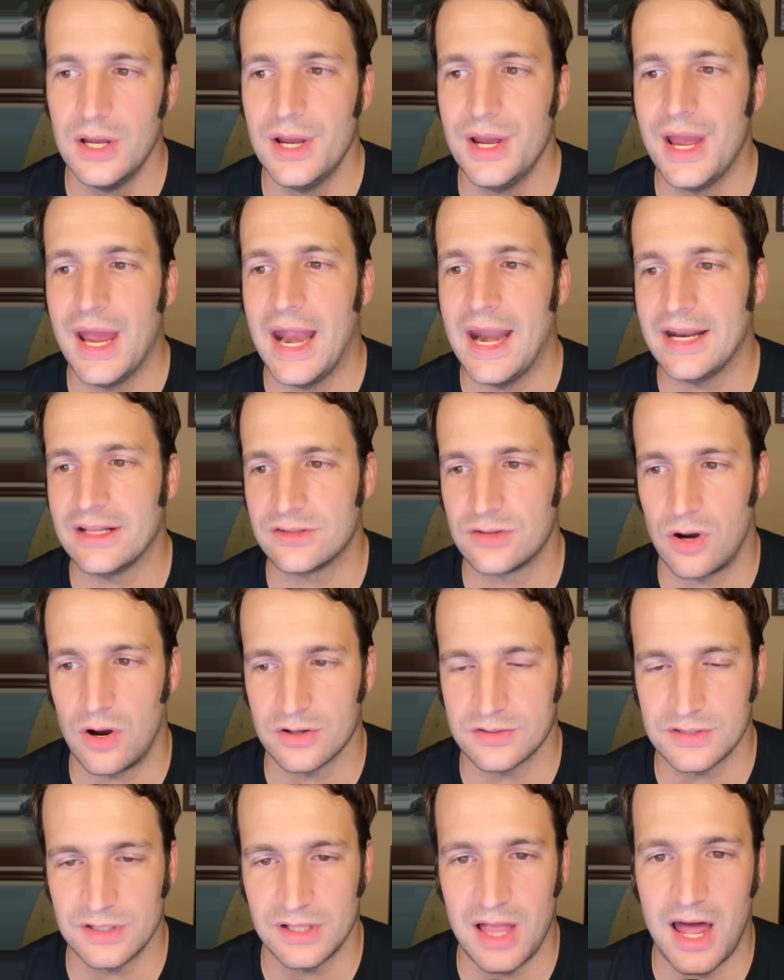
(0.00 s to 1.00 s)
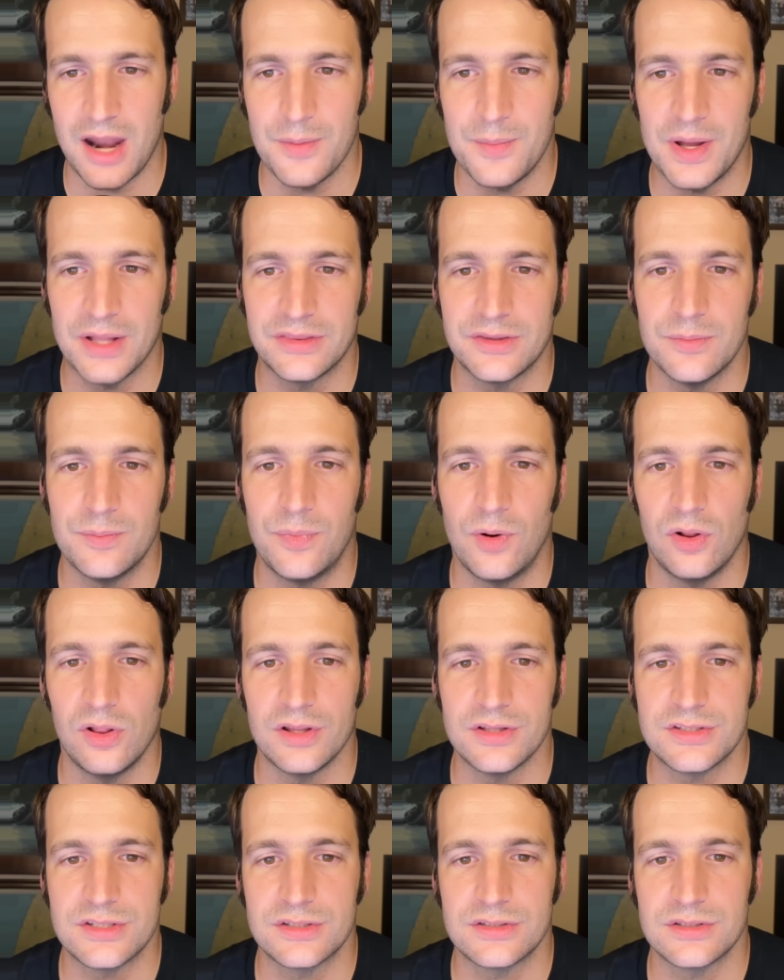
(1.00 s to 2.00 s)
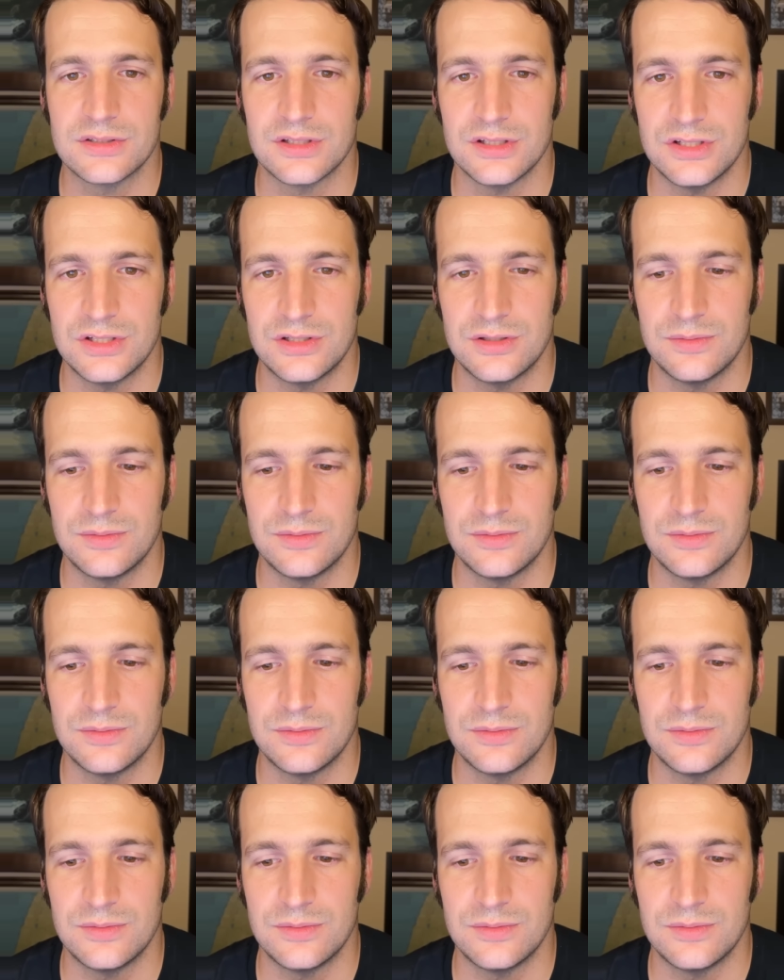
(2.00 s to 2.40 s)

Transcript: And it talks a lot about the bullets, the,